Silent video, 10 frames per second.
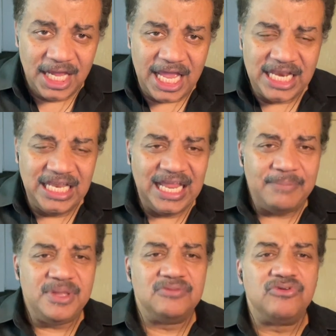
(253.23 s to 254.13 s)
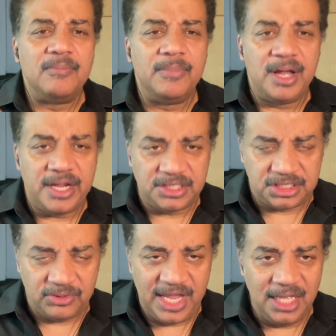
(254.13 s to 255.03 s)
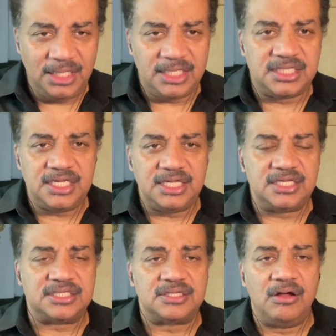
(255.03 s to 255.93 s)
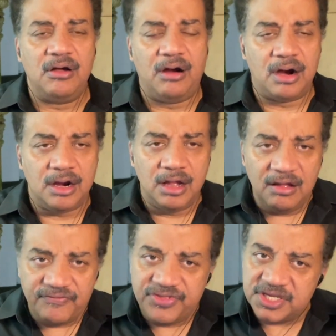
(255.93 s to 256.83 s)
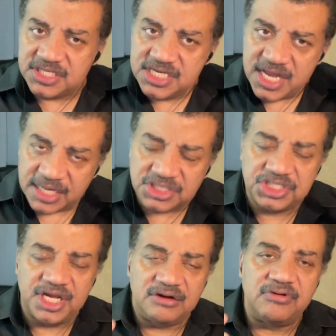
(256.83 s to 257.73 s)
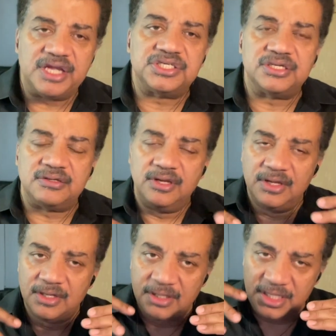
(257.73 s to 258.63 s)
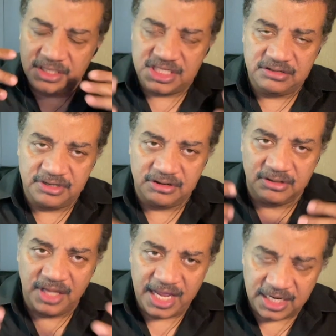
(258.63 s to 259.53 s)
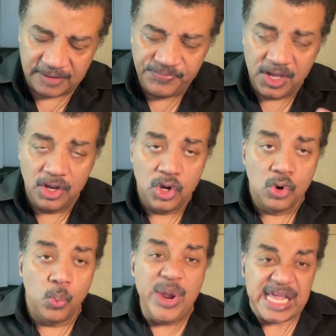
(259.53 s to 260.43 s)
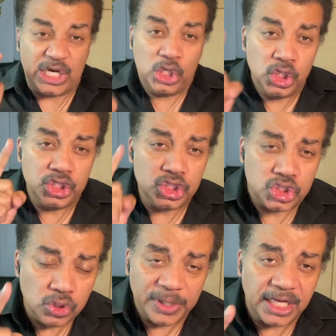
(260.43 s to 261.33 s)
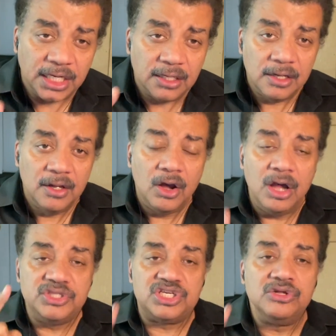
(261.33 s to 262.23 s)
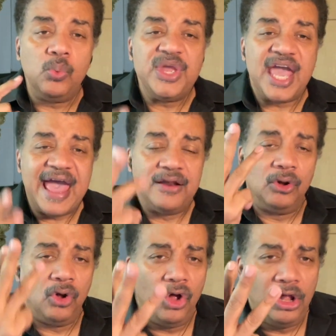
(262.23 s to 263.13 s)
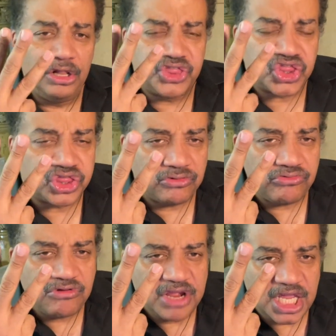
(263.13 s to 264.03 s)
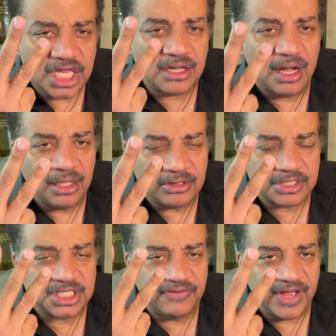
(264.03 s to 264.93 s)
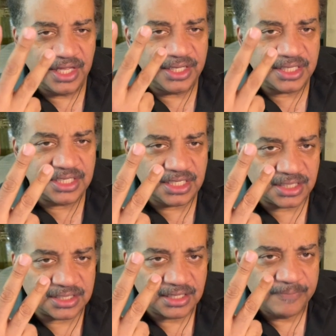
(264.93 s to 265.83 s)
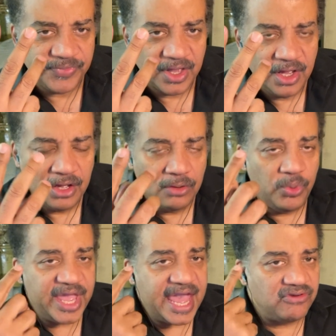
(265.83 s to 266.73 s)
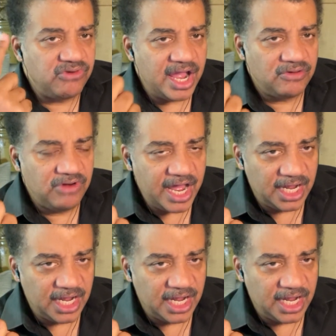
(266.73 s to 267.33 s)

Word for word: and let me remind you, LEDs are of this next generation interior lighting. We couldn't do it until we had all three colors of LEDs. We had red, red